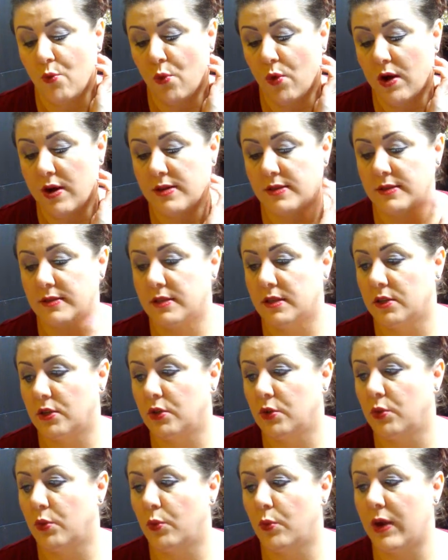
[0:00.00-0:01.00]
was the
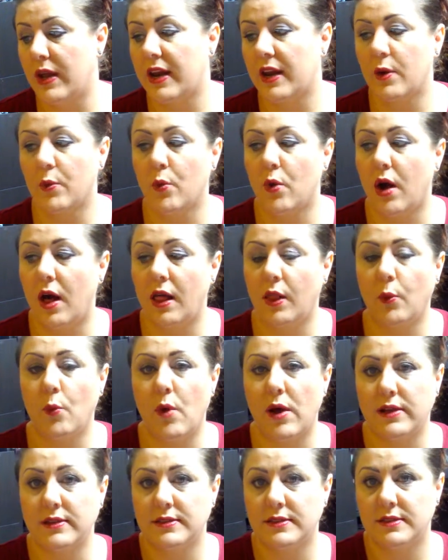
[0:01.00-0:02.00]
new Wet n Wild
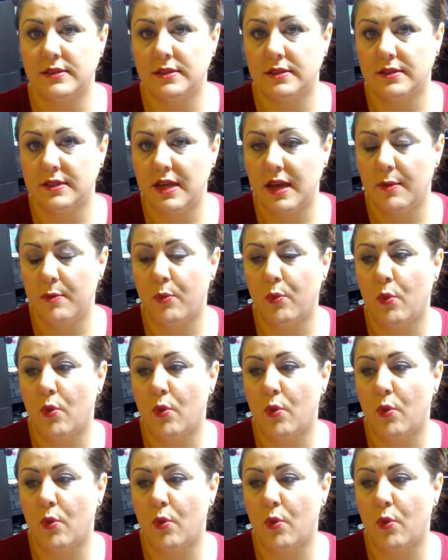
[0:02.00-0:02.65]
One Step